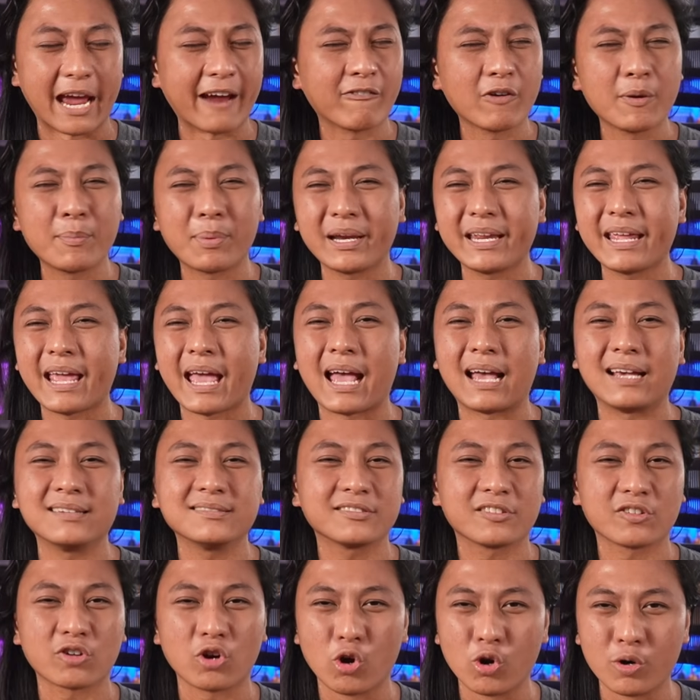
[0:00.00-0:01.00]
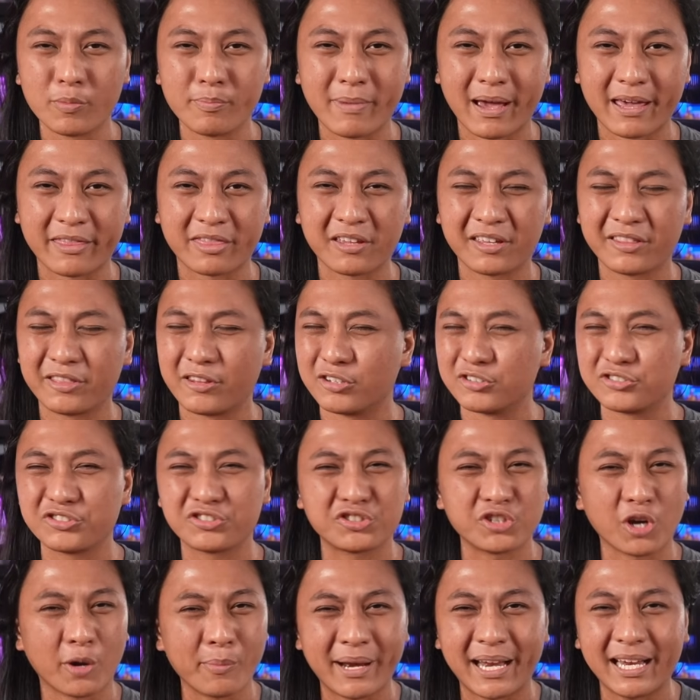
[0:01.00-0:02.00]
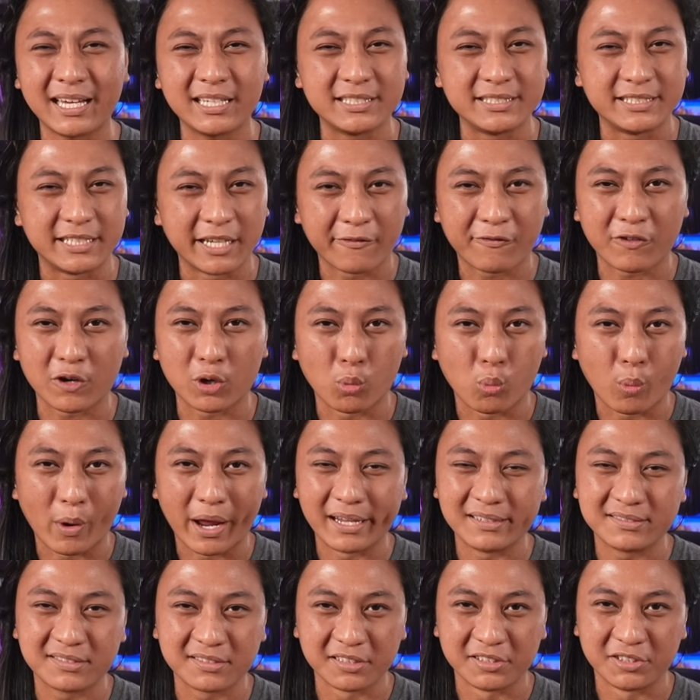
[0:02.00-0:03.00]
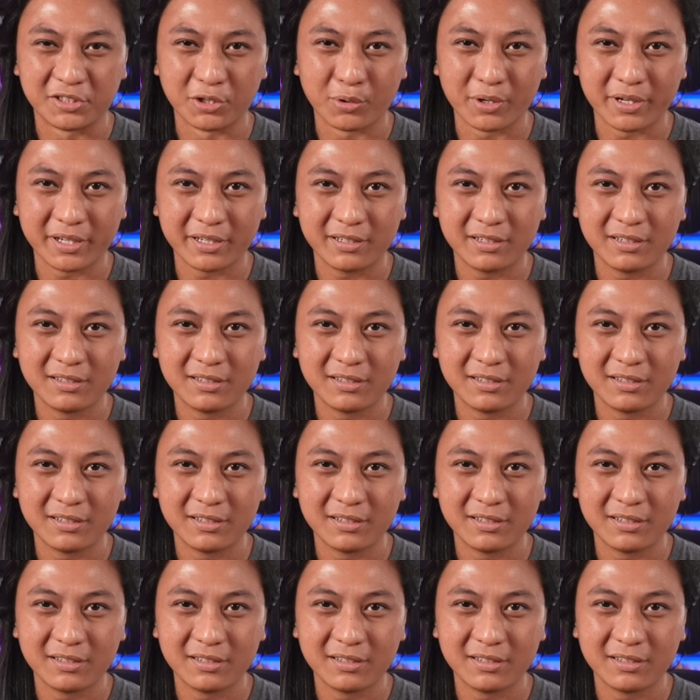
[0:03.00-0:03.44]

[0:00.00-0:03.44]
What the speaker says: Everybody has their own method. There's so many different ways to do it.